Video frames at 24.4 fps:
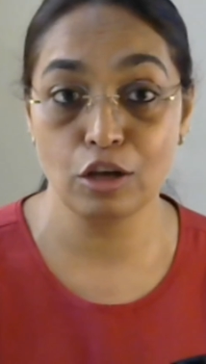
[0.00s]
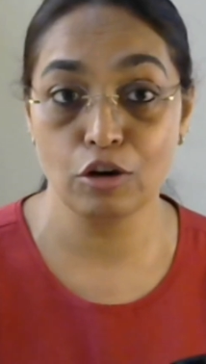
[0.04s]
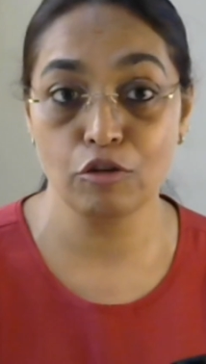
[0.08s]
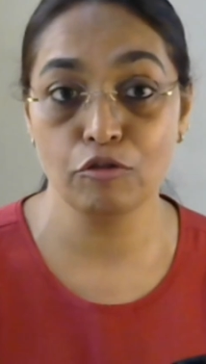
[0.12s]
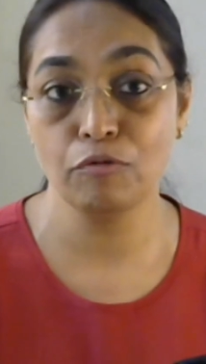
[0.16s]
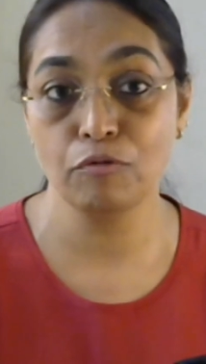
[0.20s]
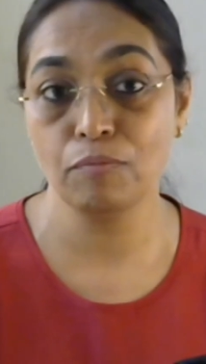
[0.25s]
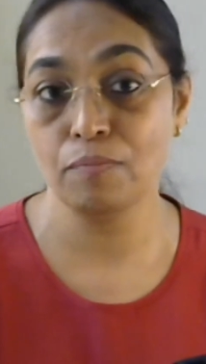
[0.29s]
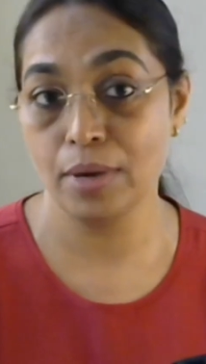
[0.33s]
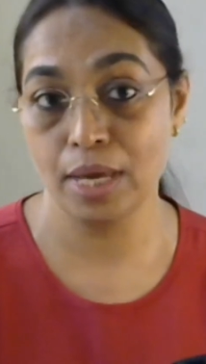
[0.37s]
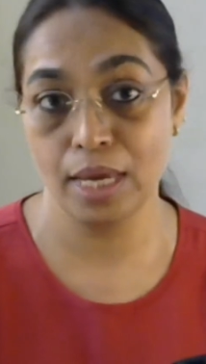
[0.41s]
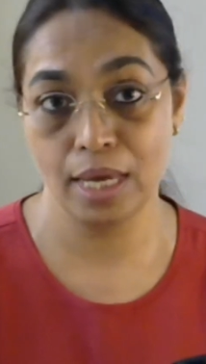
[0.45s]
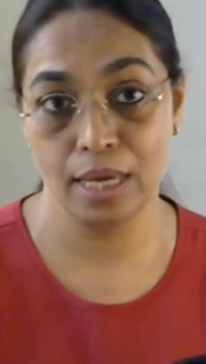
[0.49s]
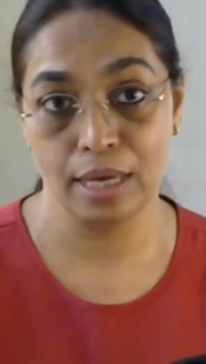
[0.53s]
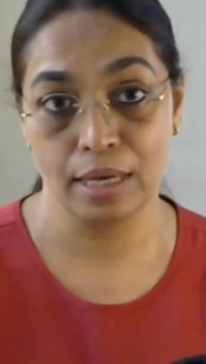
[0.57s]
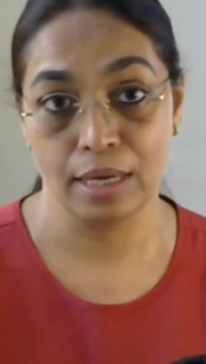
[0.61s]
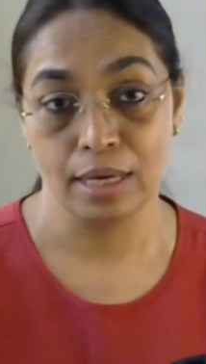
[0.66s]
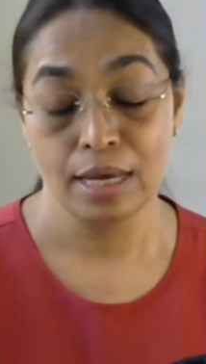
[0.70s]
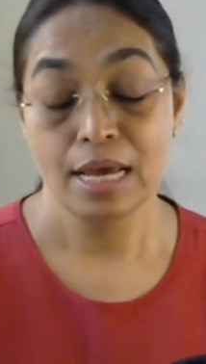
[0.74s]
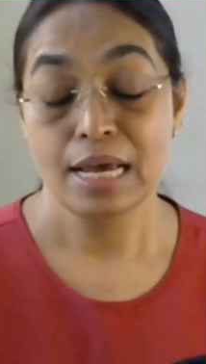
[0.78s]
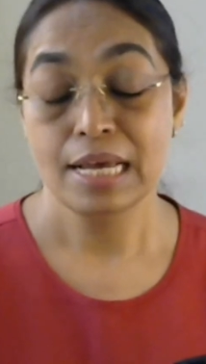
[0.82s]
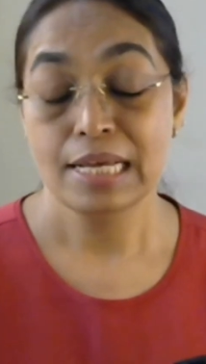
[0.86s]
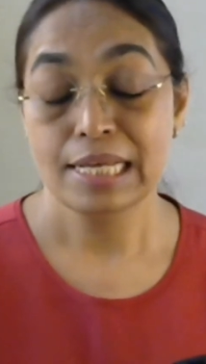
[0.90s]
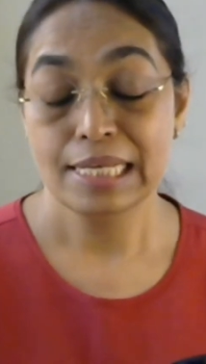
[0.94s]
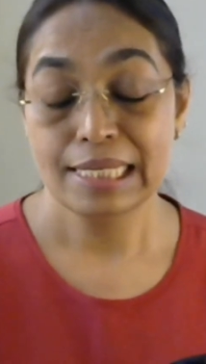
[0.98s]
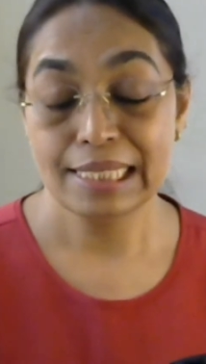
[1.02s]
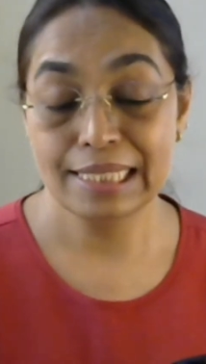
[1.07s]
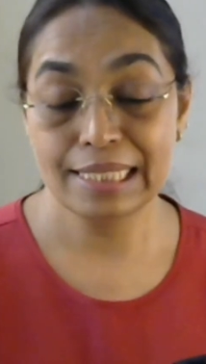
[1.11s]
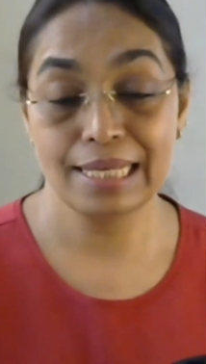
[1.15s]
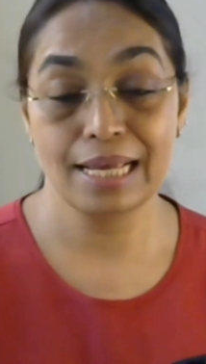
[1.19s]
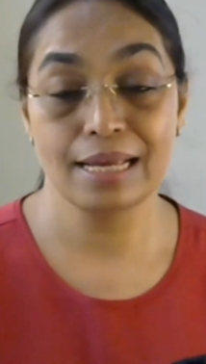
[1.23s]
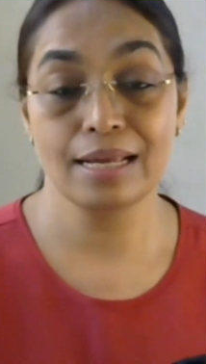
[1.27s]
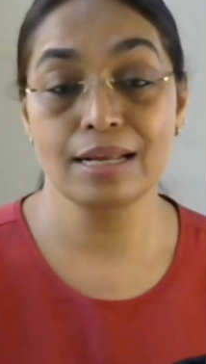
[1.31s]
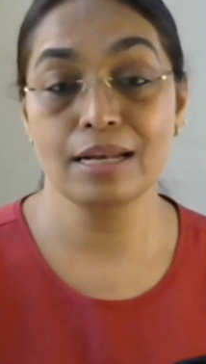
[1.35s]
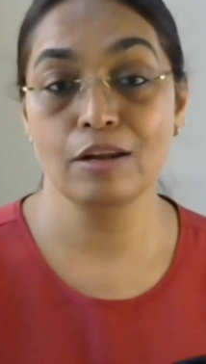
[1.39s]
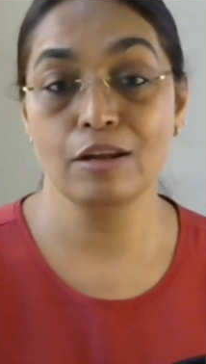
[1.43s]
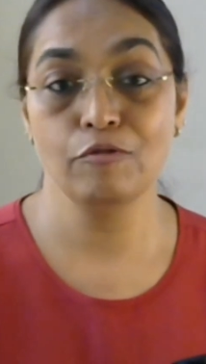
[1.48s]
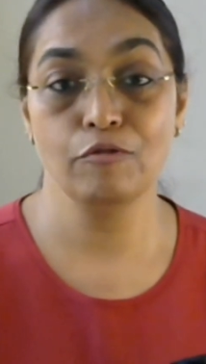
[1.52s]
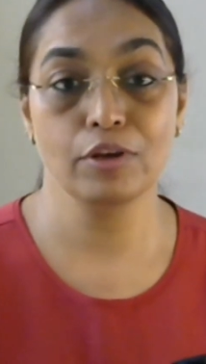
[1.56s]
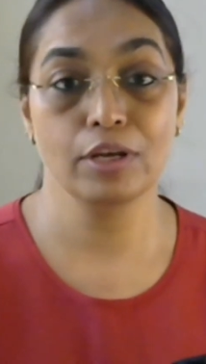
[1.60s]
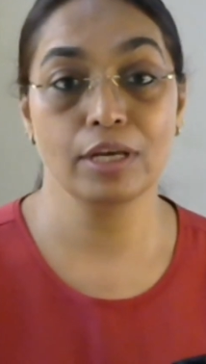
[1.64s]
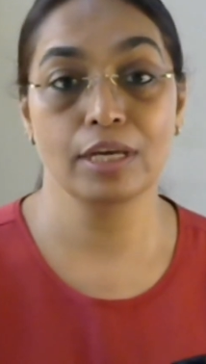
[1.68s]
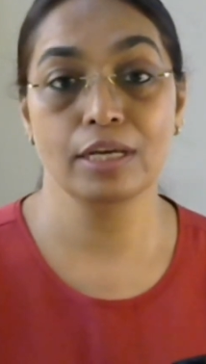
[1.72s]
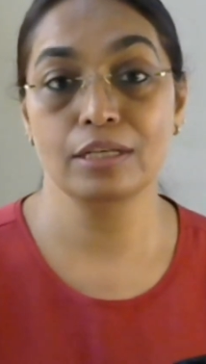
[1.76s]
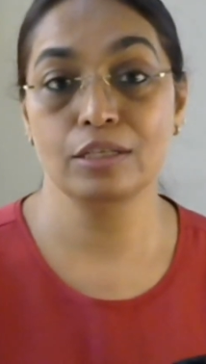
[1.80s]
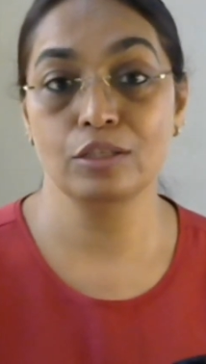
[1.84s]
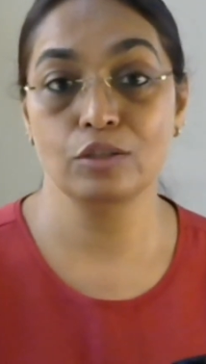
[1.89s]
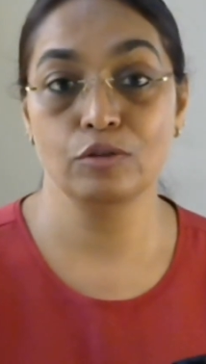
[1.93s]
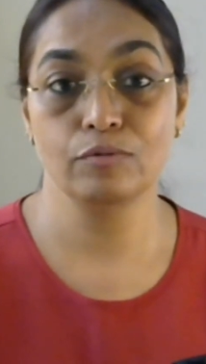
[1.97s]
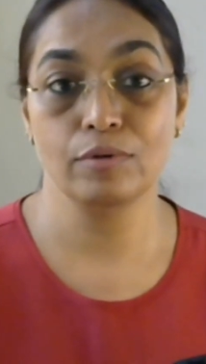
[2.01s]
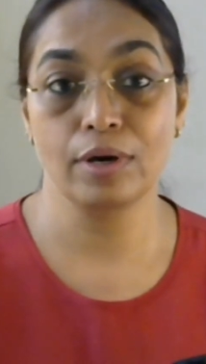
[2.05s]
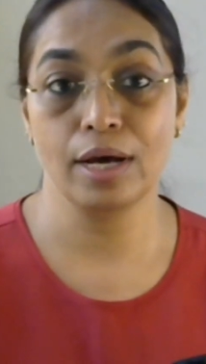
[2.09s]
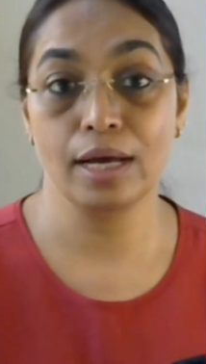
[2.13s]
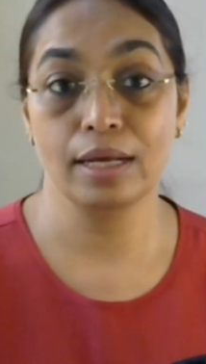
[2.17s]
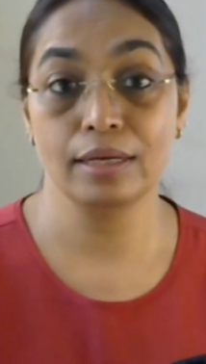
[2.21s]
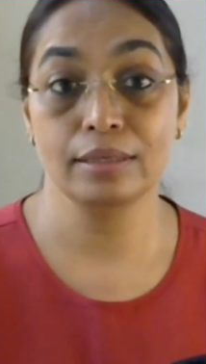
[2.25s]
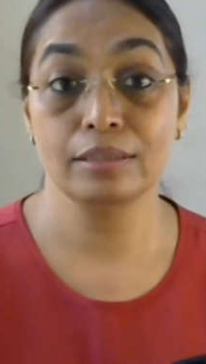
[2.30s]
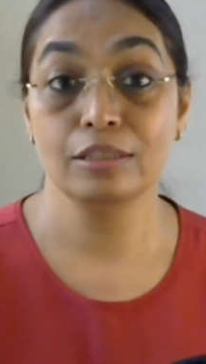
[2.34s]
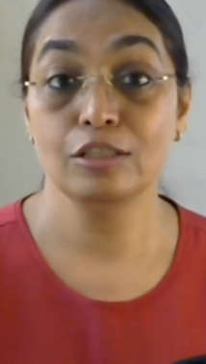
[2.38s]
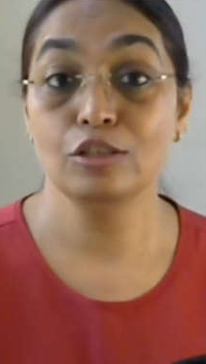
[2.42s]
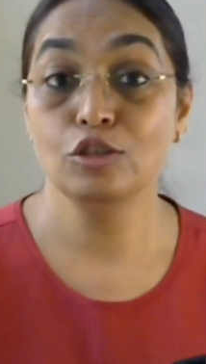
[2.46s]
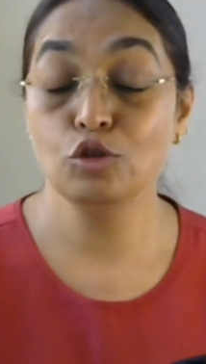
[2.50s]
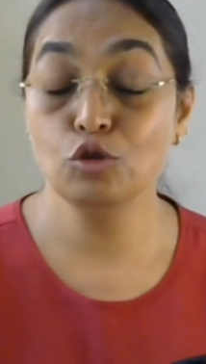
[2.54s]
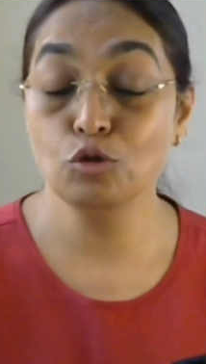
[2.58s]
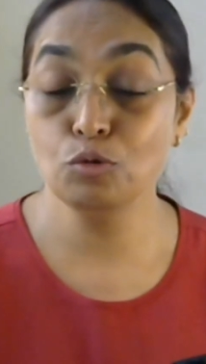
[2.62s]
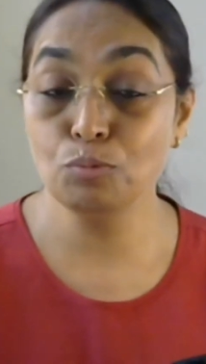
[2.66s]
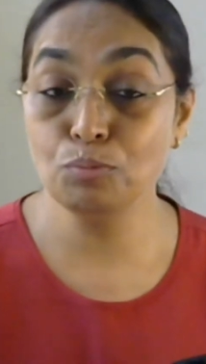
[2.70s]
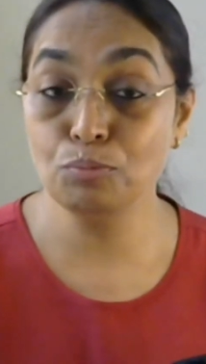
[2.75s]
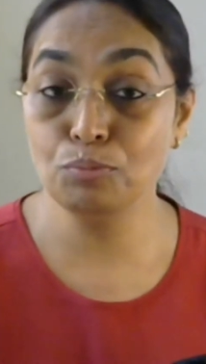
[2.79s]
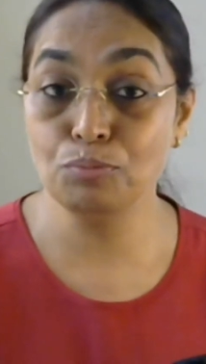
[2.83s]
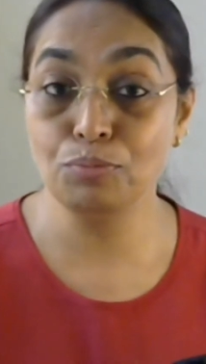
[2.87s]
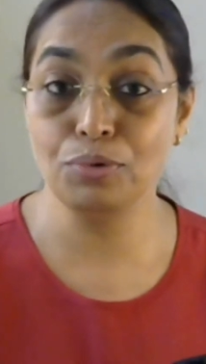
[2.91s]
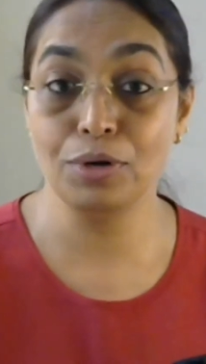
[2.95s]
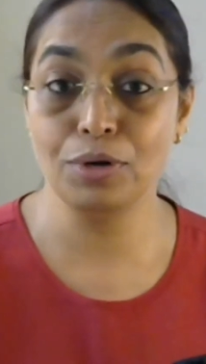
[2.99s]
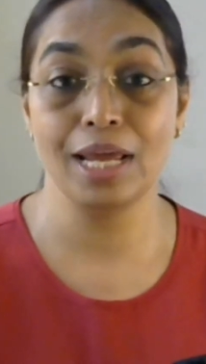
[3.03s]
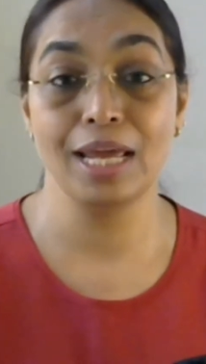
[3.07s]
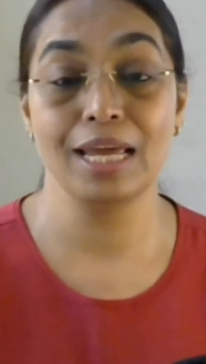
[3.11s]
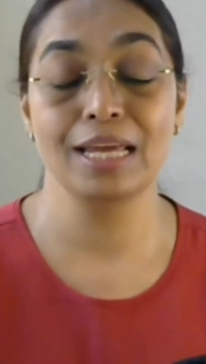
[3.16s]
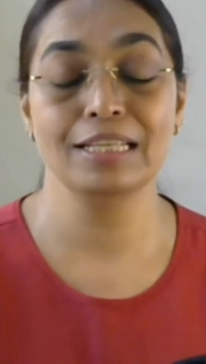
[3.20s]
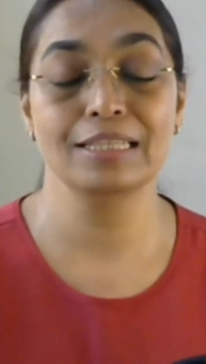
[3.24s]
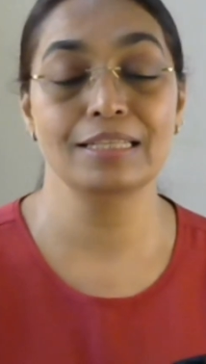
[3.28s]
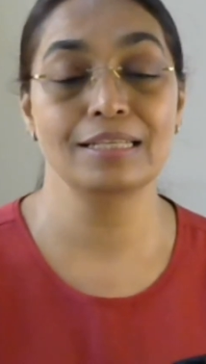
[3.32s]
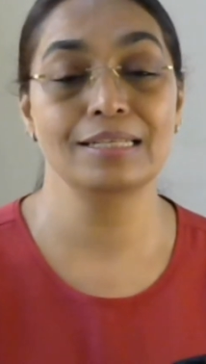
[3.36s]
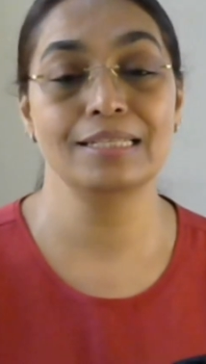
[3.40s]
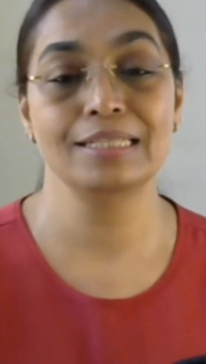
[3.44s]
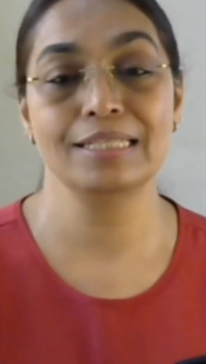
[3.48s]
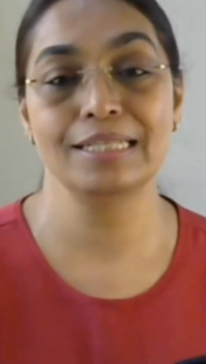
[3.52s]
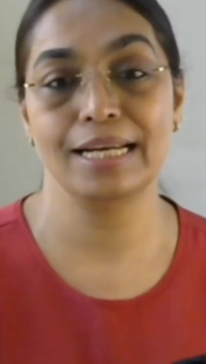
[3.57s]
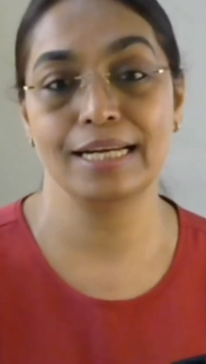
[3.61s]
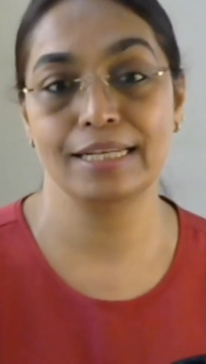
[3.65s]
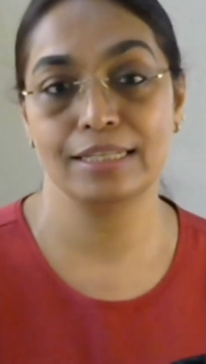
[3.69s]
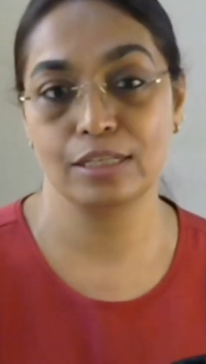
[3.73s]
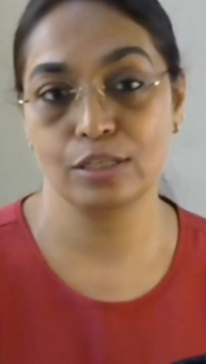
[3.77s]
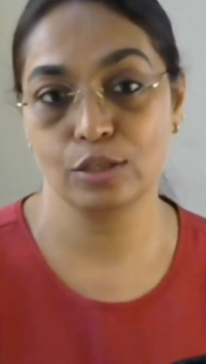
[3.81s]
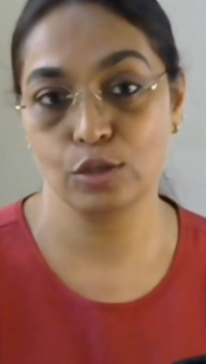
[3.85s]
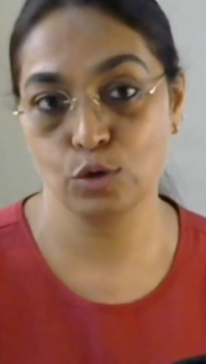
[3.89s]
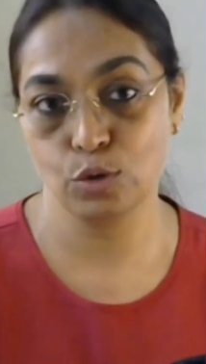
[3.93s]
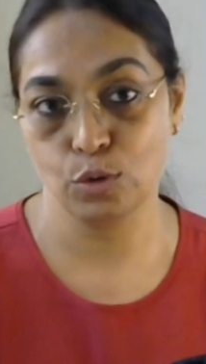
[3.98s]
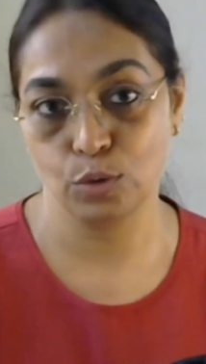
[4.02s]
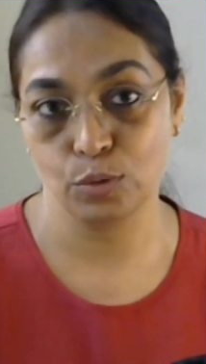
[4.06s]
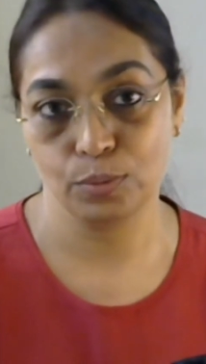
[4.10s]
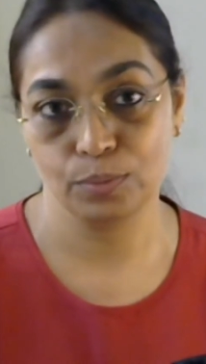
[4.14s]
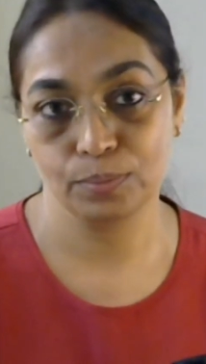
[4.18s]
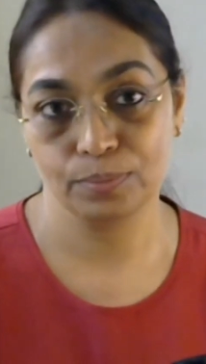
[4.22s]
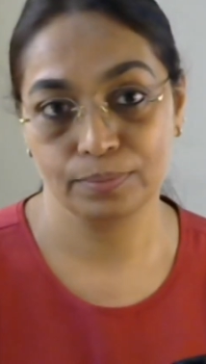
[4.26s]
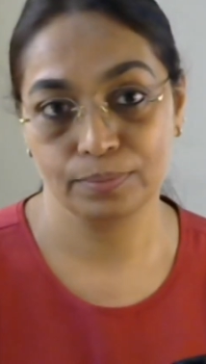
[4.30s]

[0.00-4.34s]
of May significant one to break the status quo.